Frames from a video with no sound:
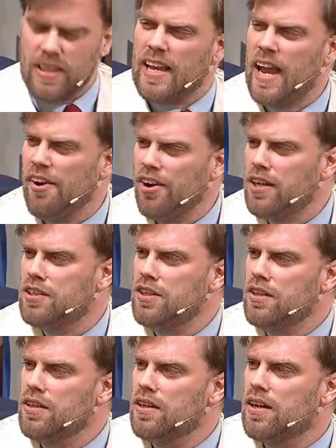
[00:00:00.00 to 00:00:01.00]

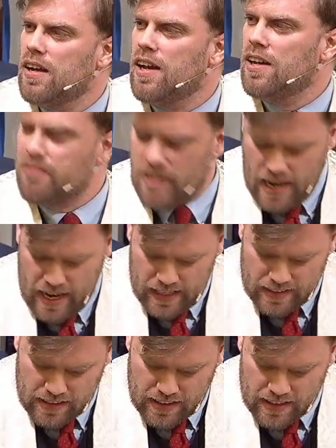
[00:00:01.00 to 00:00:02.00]
character of
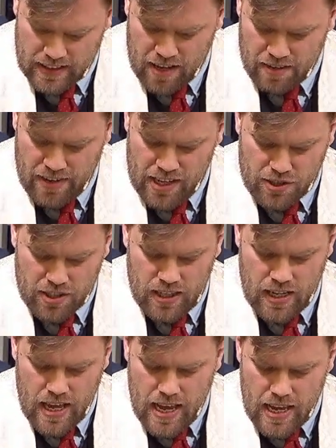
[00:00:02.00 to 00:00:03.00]
God's salvation,